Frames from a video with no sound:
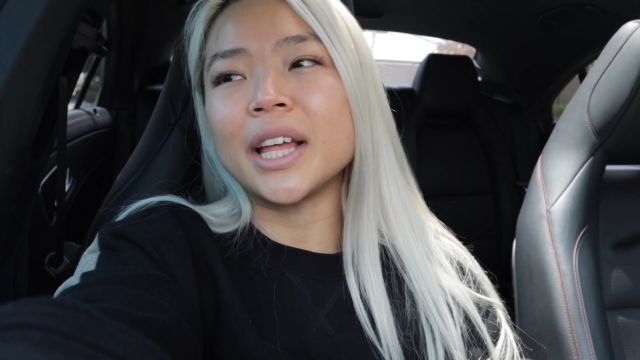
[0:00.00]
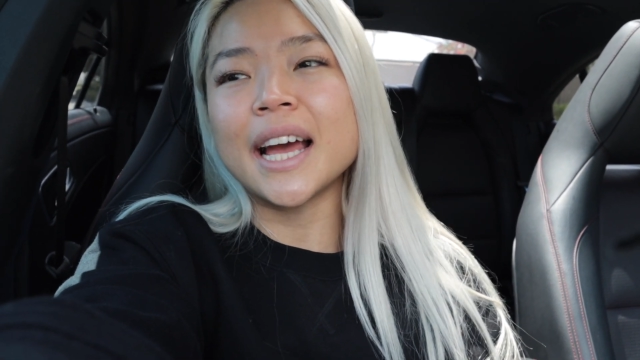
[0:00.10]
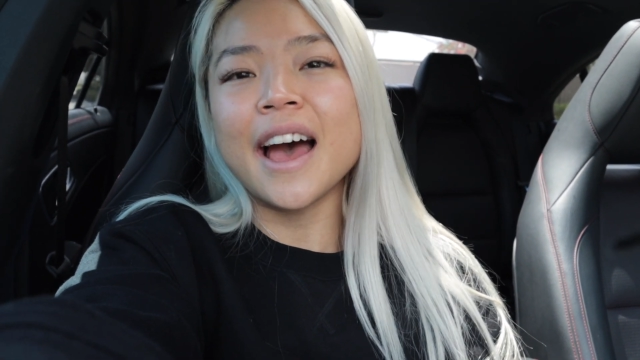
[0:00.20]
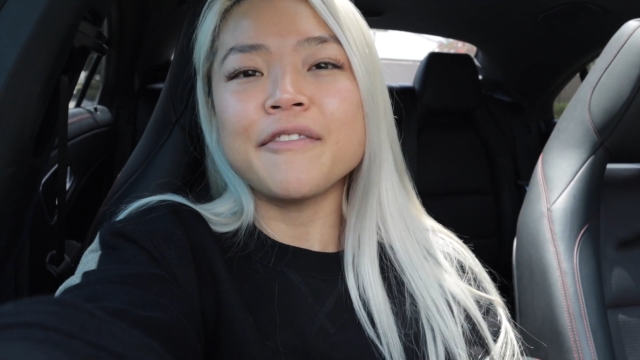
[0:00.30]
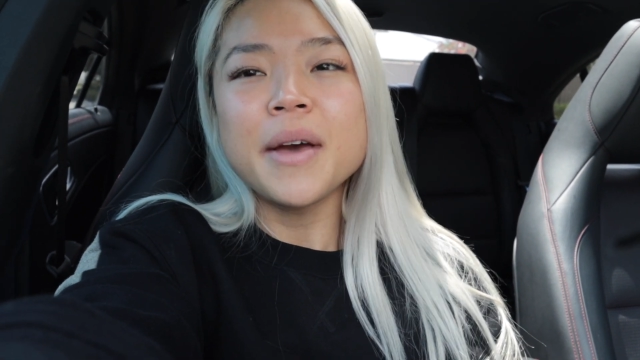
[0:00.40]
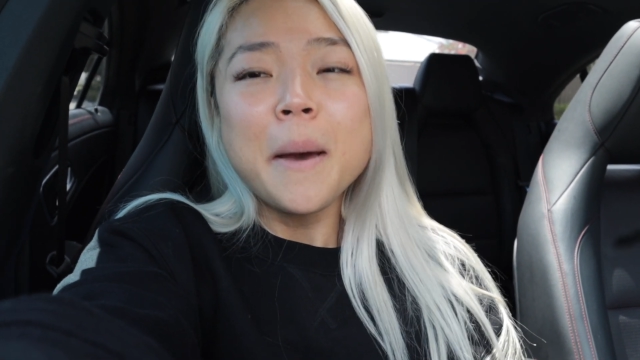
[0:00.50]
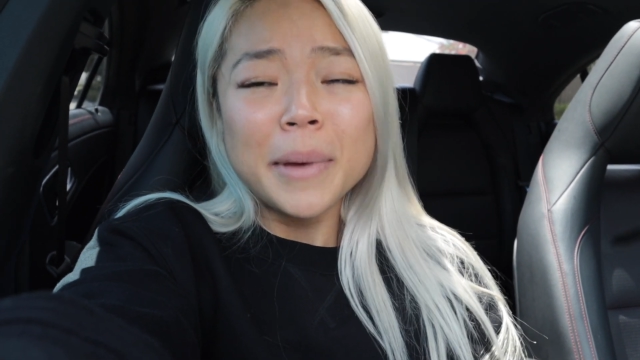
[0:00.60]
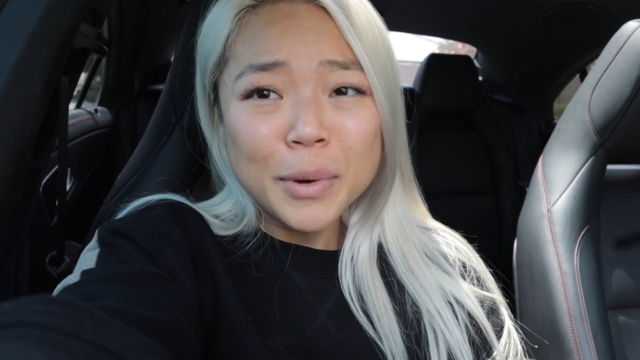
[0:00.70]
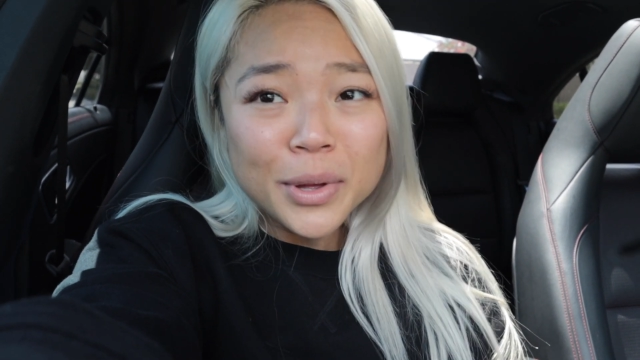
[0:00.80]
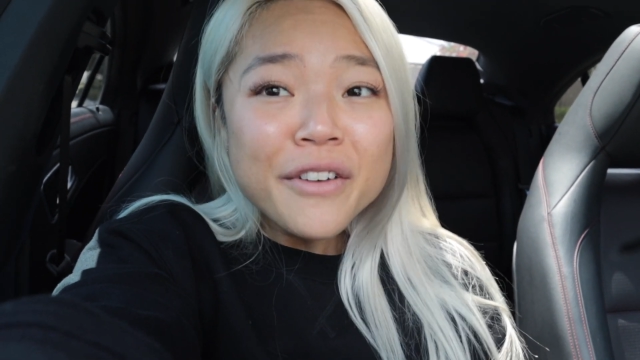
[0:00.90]
Like I have
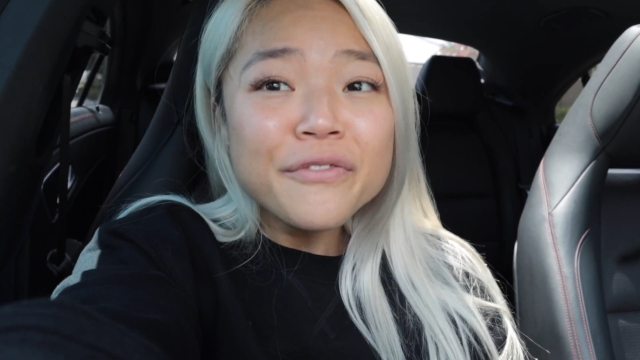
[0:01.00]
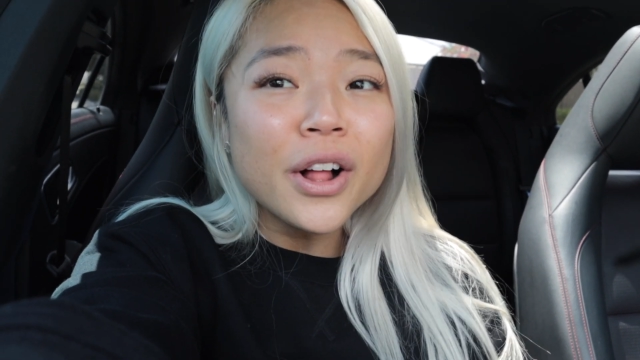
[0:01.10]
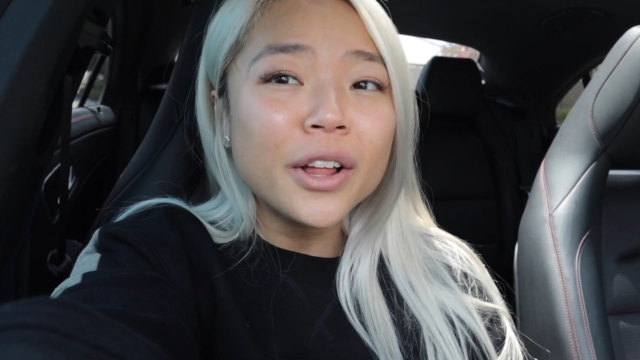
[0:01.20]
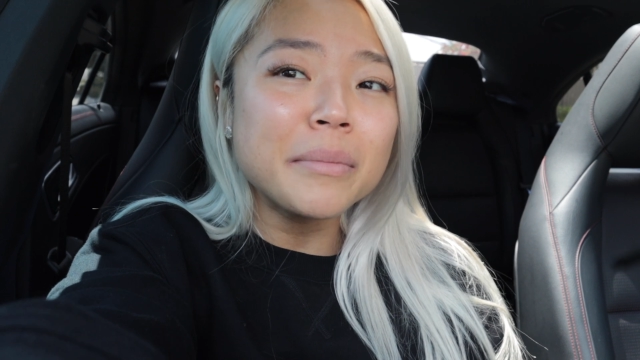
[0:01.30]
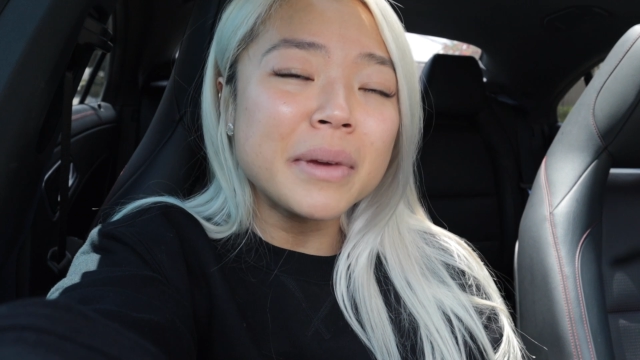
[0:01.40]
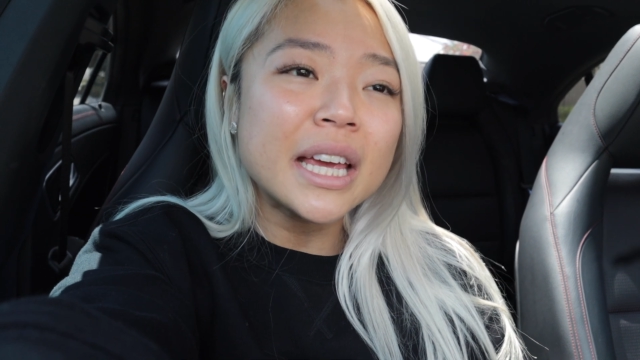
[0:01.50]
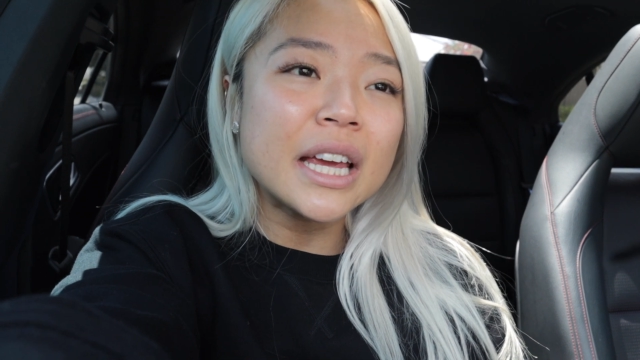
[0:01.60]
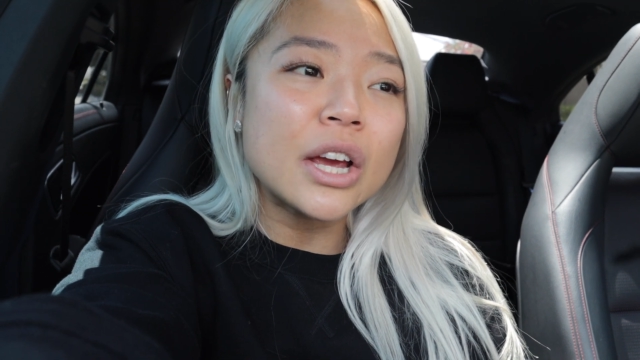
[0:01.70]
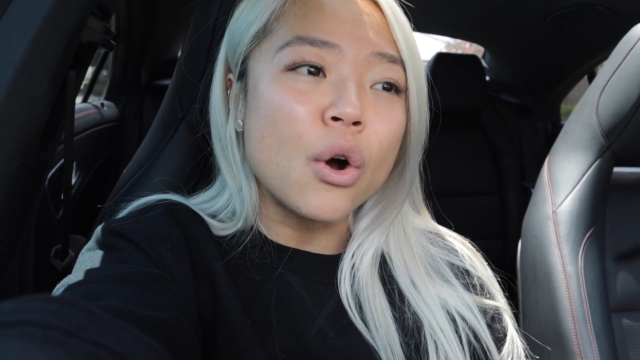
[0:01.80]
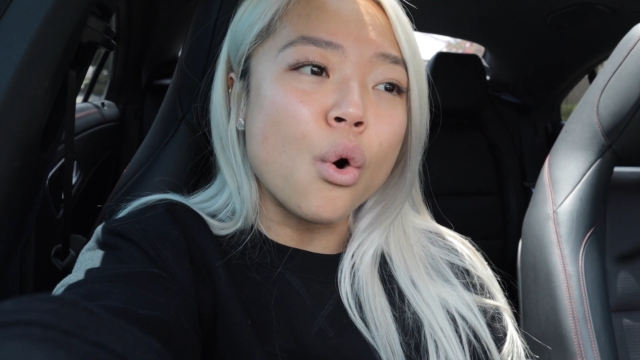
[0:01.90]
people that follow
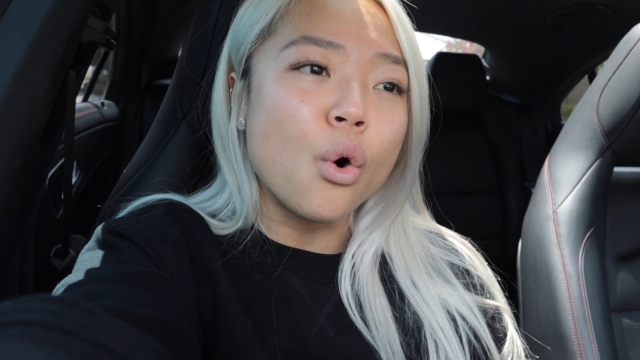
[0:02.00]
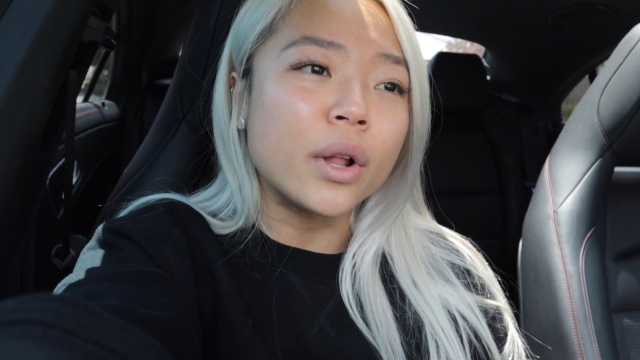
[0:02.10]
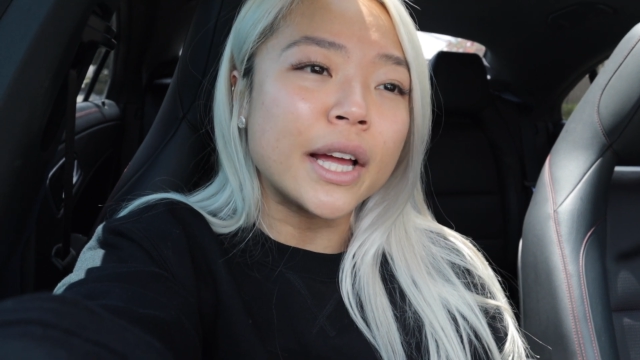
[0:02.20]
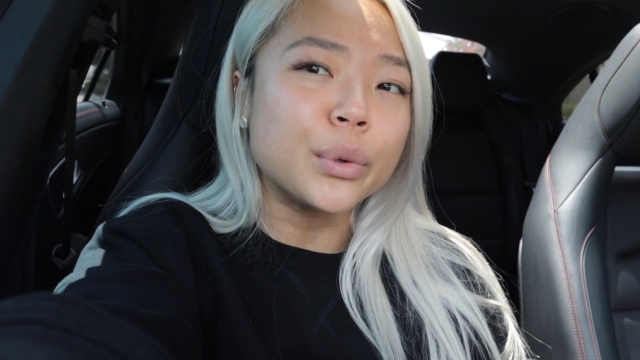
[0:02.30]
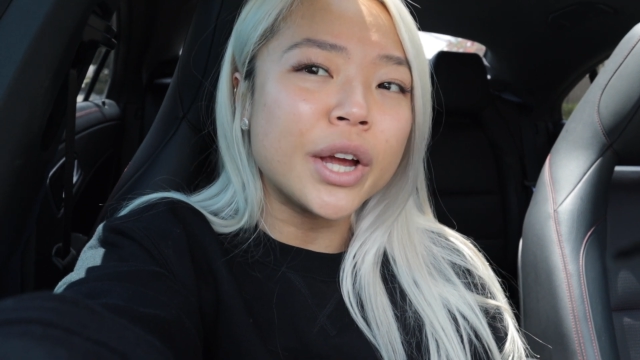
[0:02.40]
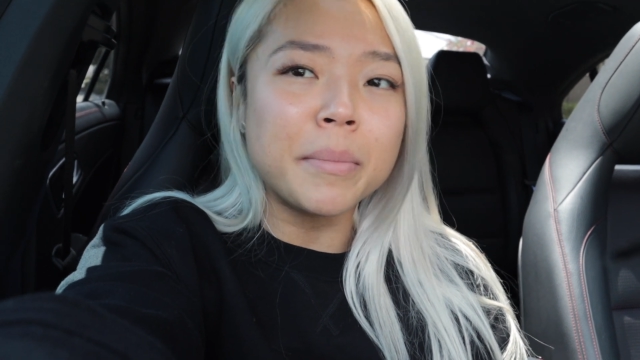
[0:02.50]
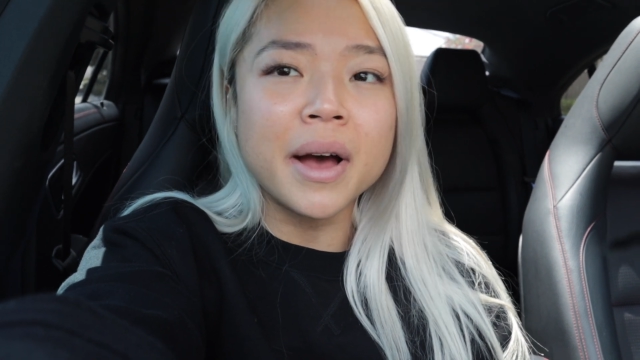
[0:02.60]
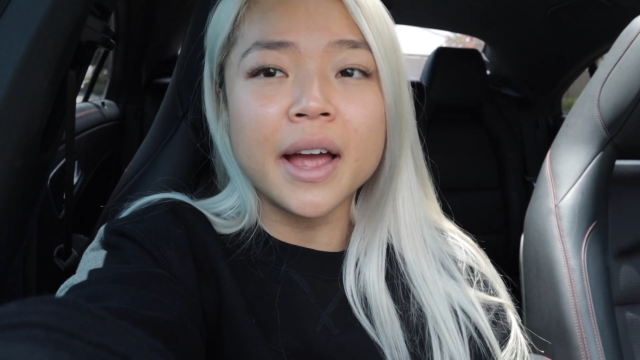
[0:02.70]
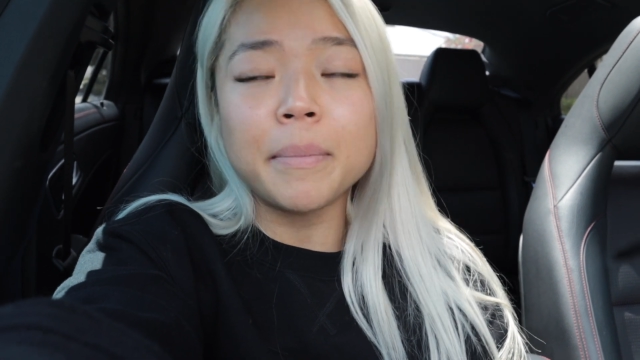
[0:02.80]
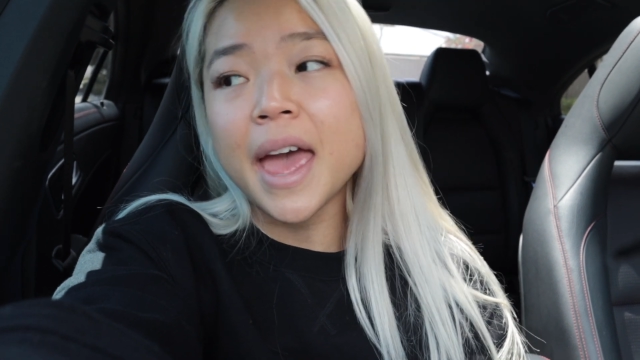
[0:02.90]
me or like look at
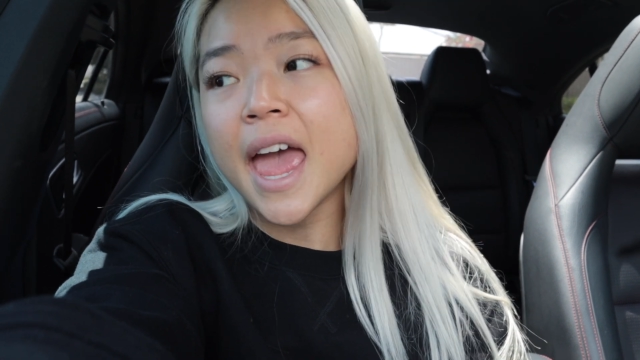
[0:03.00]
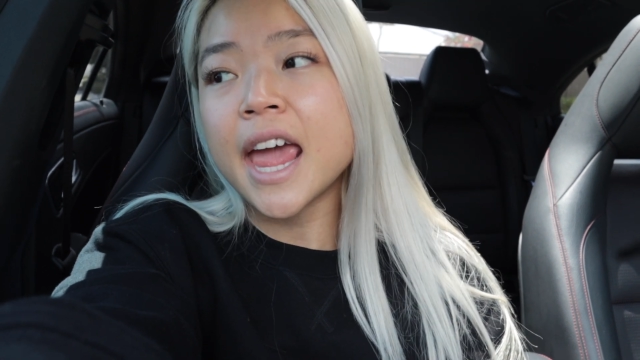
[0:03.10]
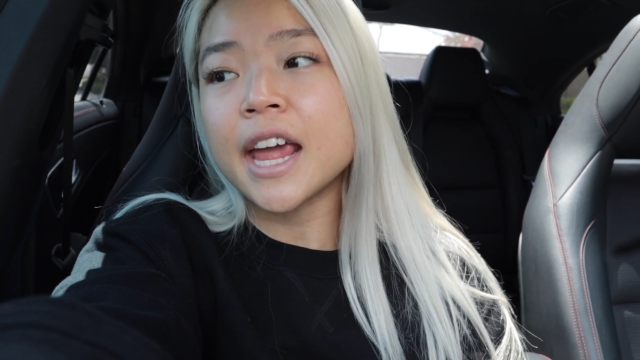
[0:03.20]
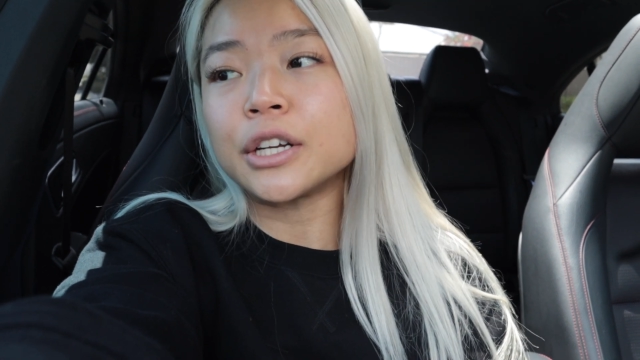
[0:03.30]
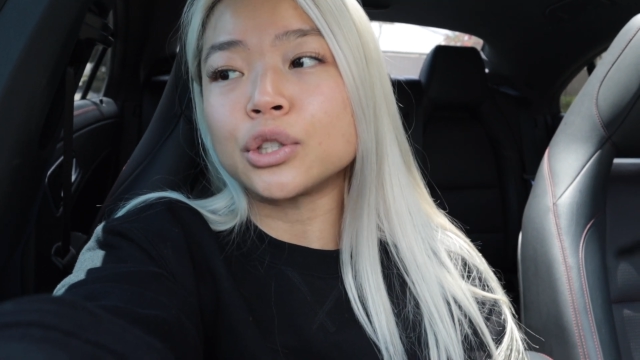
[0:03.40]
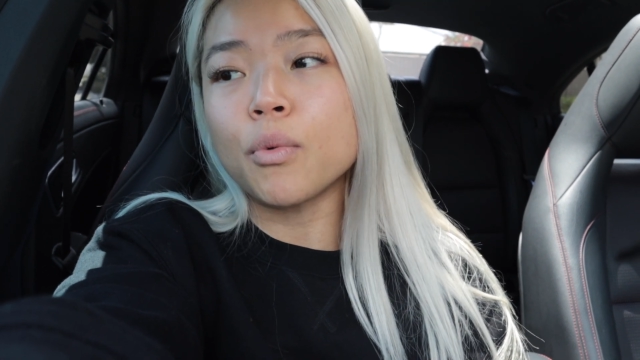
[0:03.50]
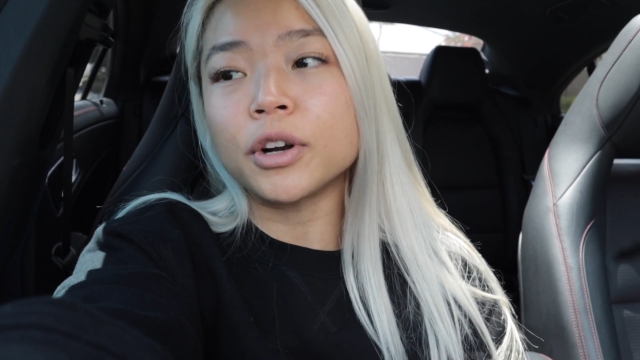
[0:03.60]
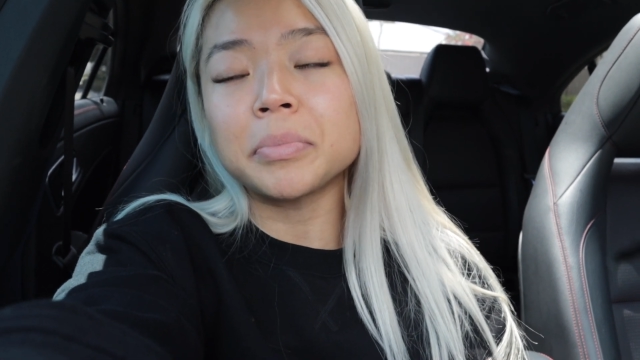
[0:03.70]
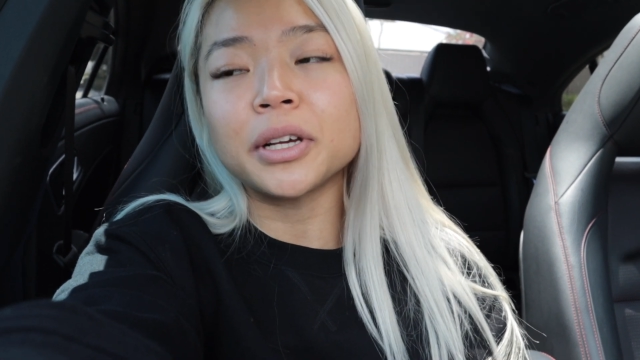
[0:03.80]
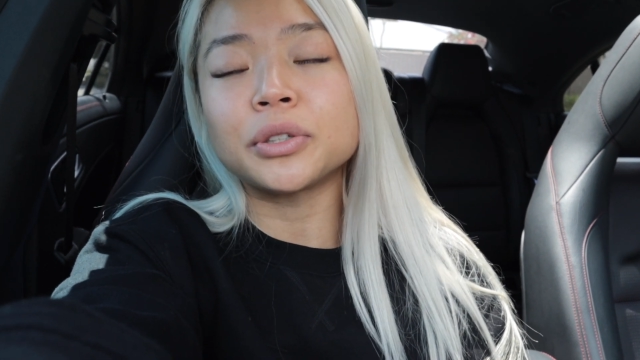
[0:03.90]
my page or watch my